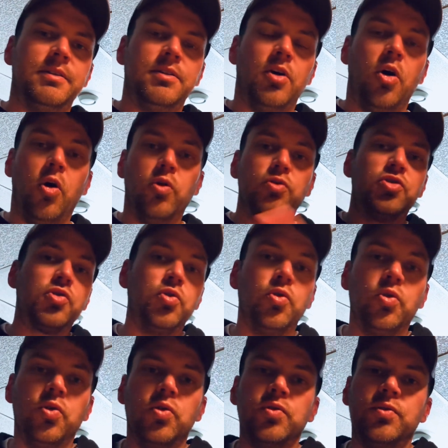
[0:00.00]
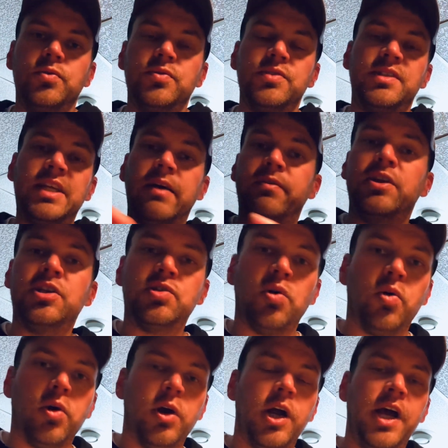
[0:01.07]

old school 70s horror,